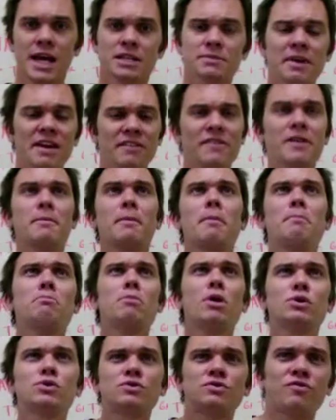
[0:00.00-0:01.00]
a matter of fact, my
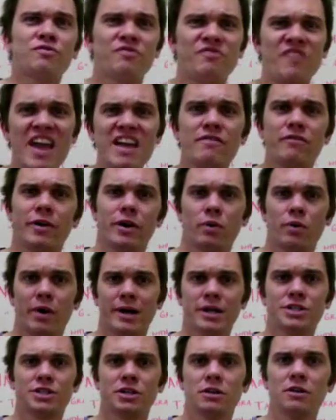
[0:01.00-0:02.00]
most favorite
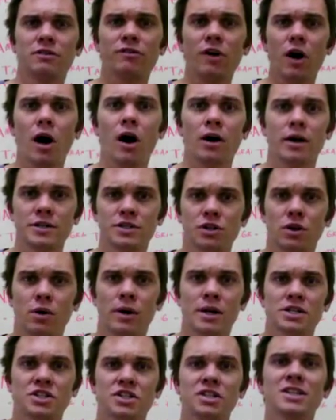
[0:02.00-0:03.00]
question of all is the
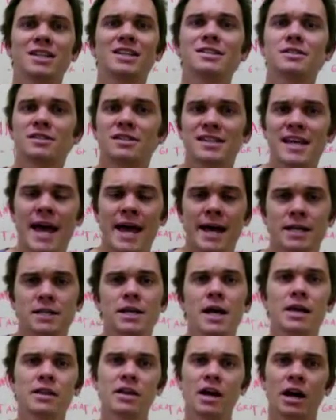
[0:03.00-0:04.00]
question that
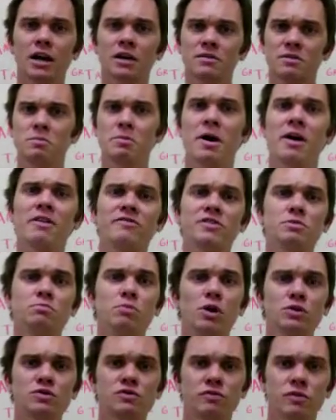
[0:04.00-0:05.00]
says the argument above is
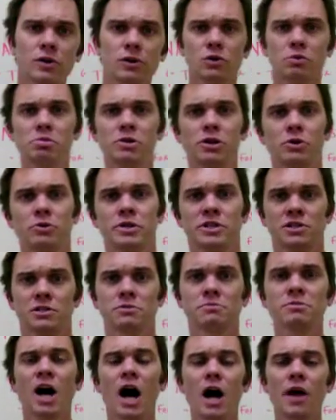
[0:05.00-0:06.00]
most vulnerable to
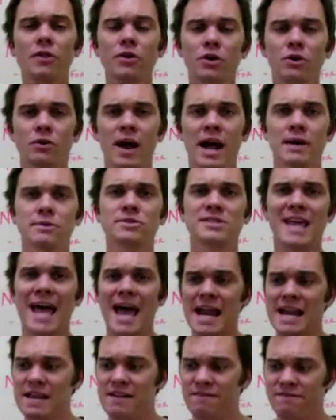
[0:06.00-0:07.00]
criticism on the grounds
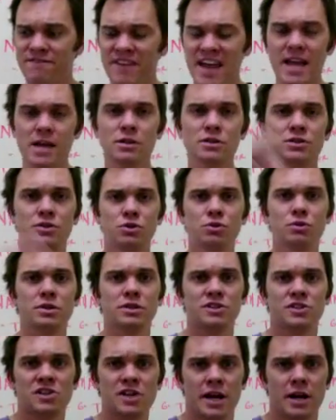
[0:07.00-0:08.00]
that it fails to
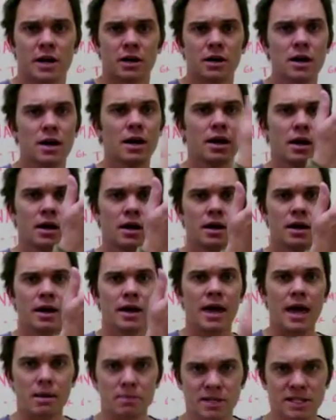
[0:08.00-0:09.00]
consider
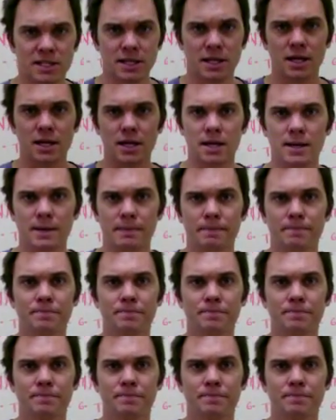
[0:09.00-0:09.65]
A, B, C, D, E.